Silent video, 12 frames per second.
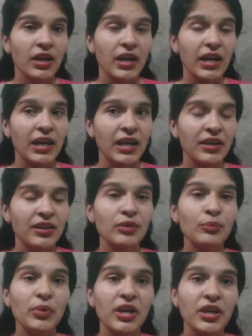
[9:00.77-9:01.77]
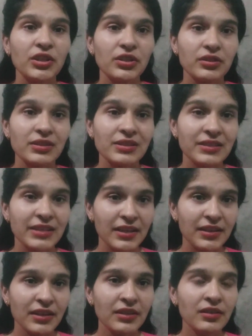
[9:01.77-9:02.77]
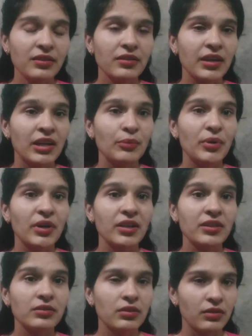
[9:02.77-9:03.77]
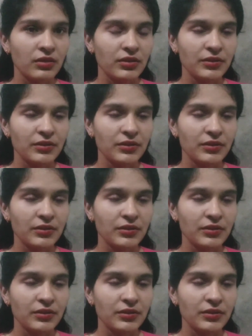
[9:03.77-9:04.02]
and in part 2nd and part 3rd,